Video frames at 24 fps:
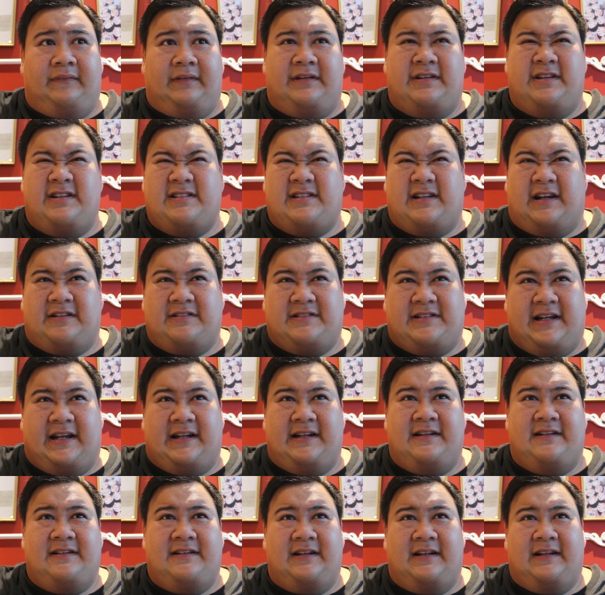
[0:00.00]
just
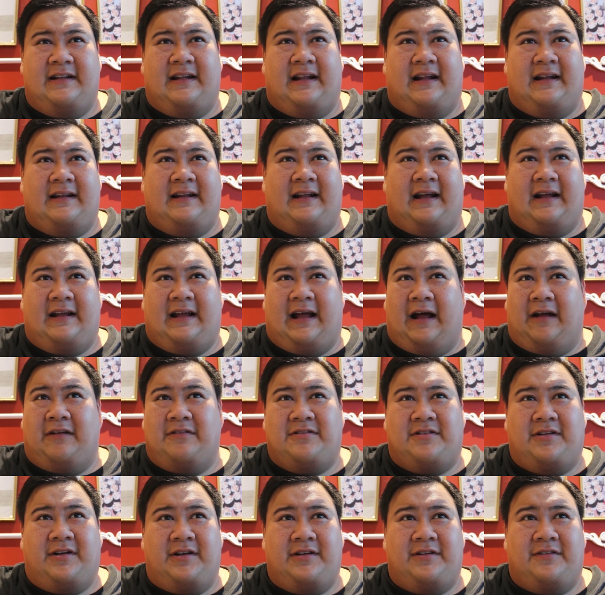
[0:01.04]
outside the
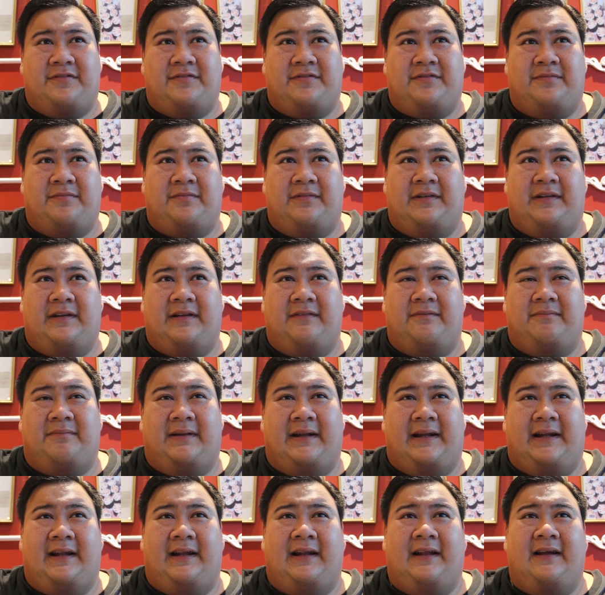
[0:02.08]
outskirts of
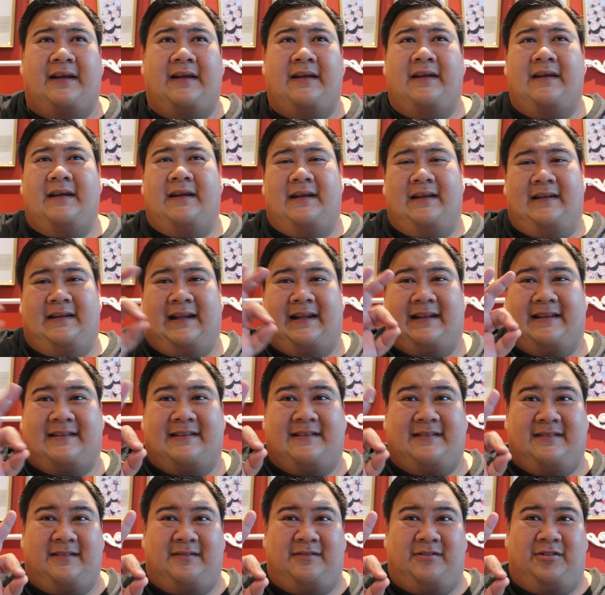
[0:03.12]
Manila,
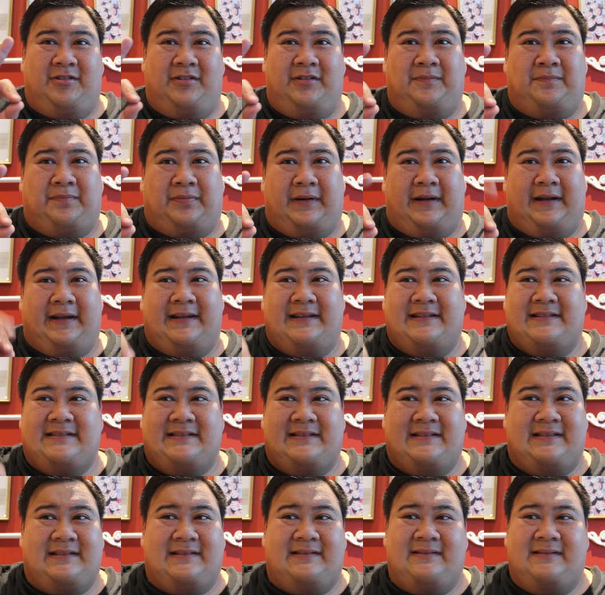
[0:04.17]
that's good
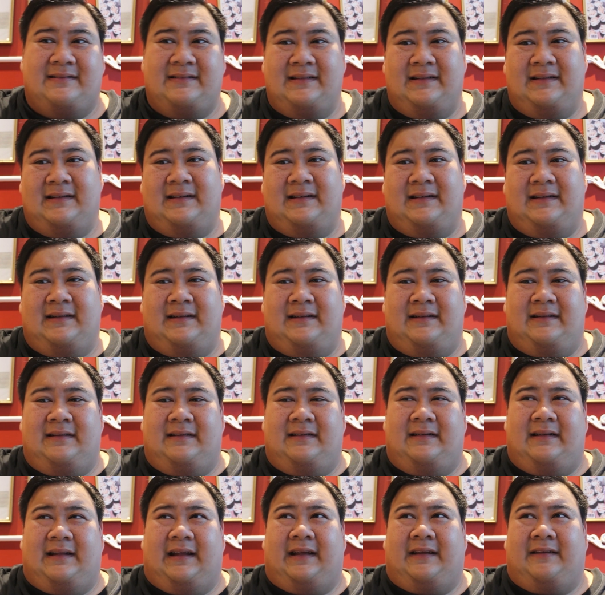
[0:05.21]
price.
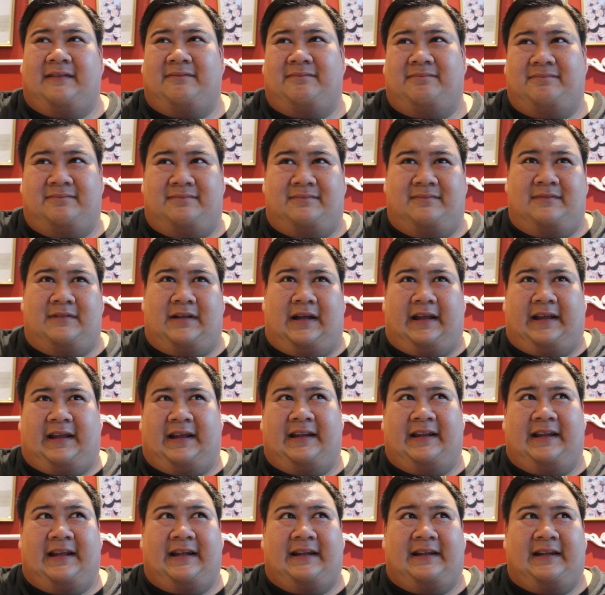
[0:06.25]
Like I
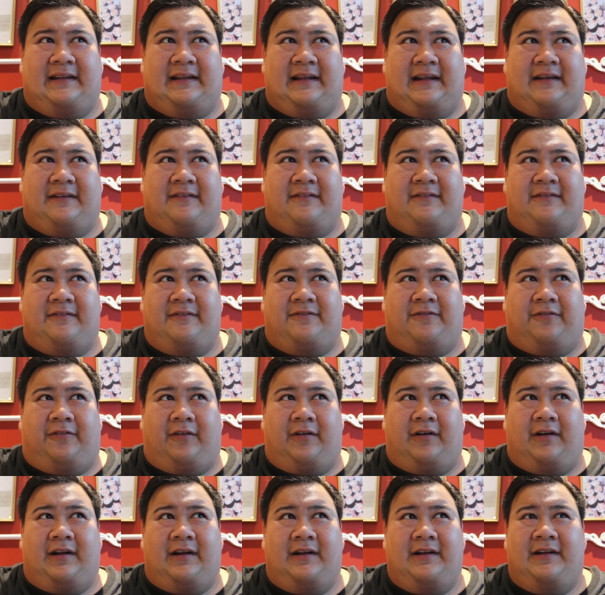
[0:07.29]
can get it like
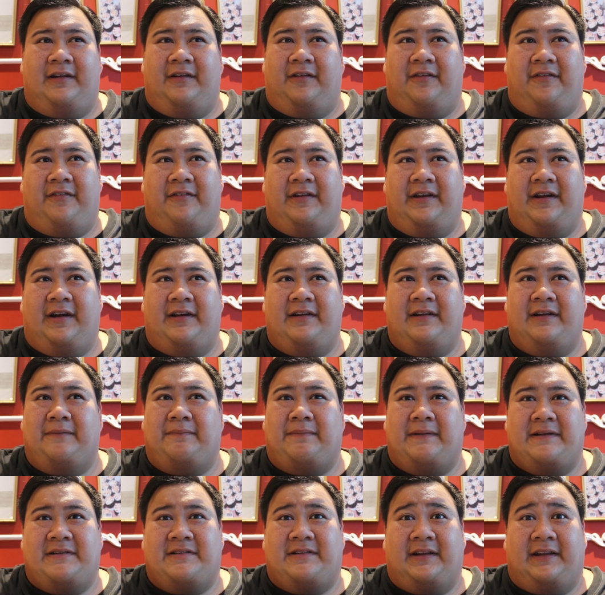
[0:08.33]
400 or 300
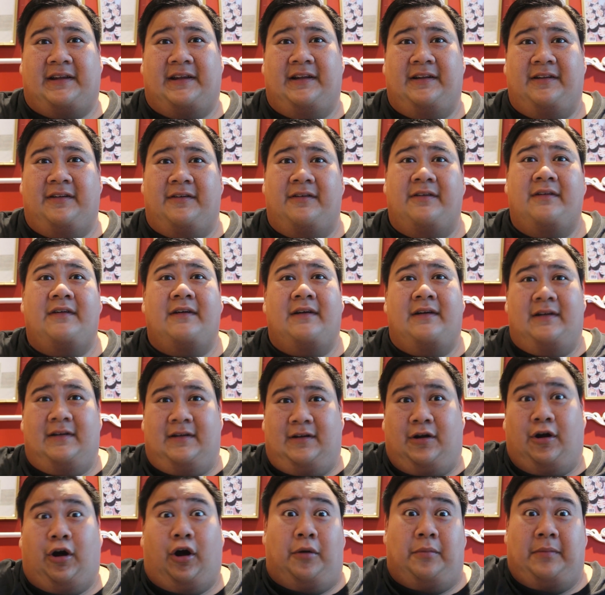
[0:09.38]
pesos a kilo.
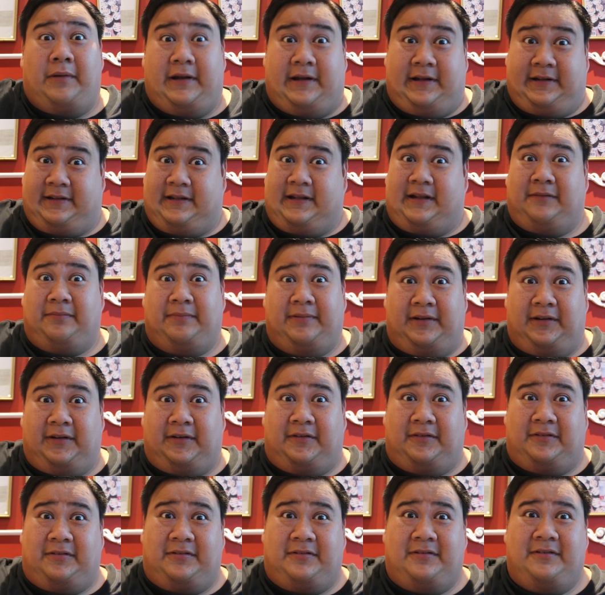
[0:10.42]
Comment it down
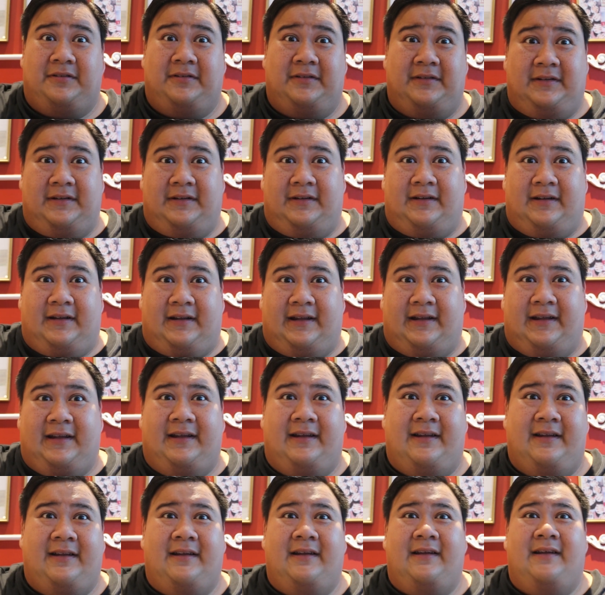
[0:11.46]
below.
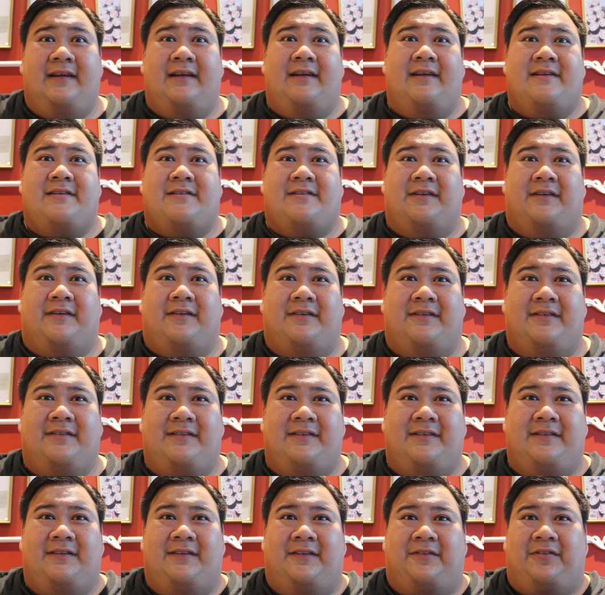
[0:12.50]
Okay? So
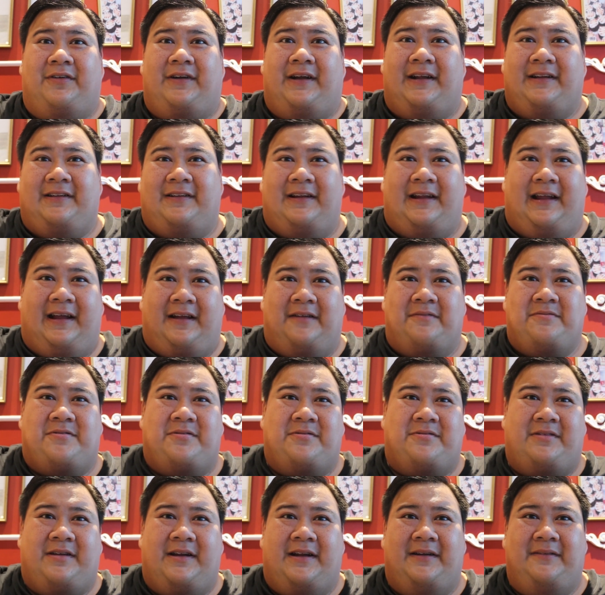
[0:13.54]
don't forget to like and
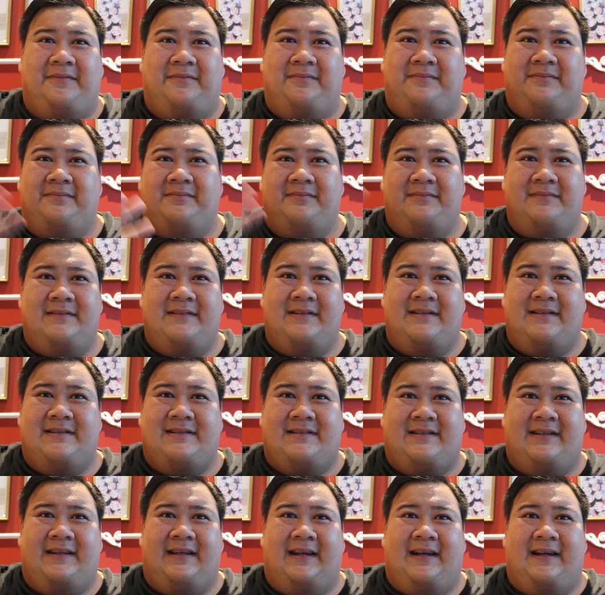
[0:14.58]
subscribe.
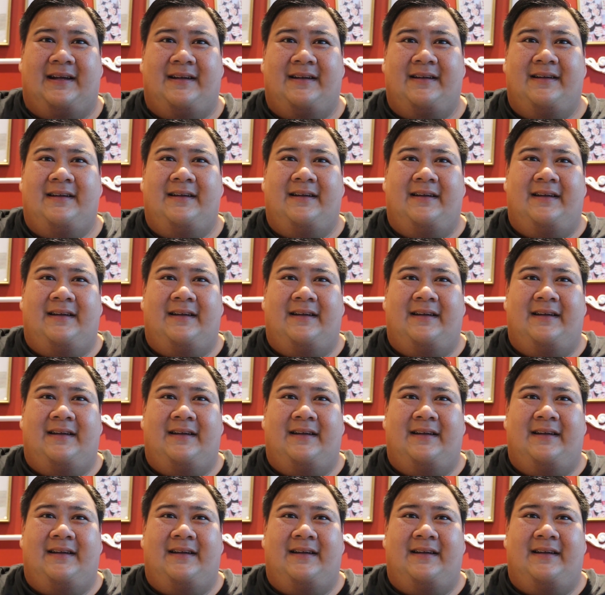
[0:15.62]
See ya.